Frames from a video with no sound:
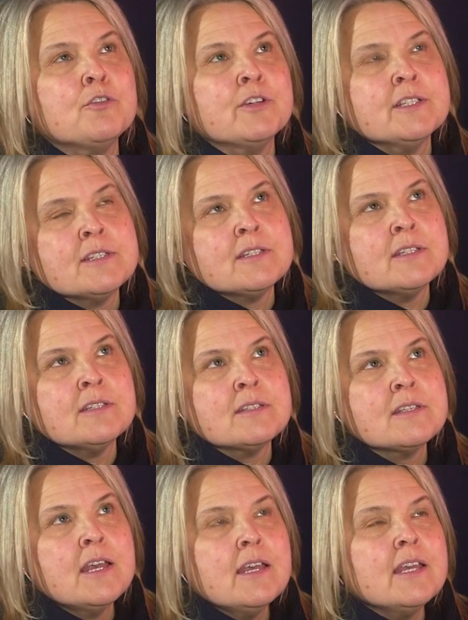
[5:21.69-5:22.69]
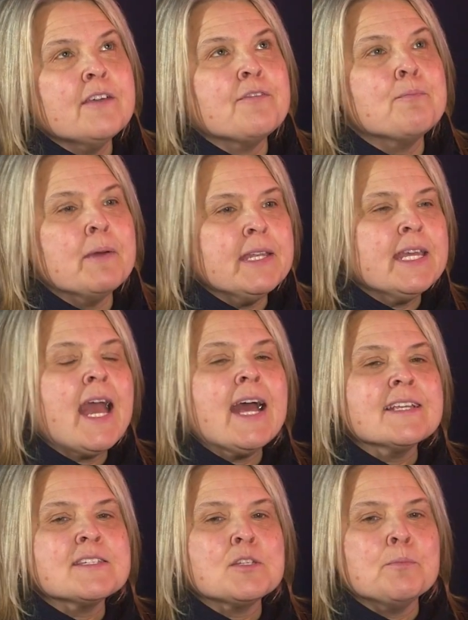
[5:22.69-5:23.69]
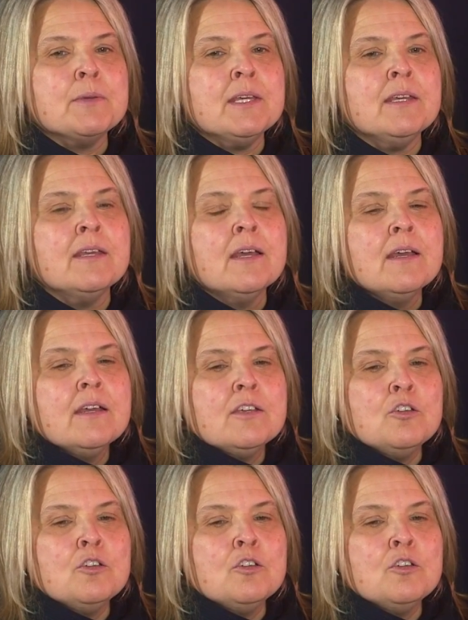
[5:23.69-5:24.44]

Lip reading: for instance, if money has to be,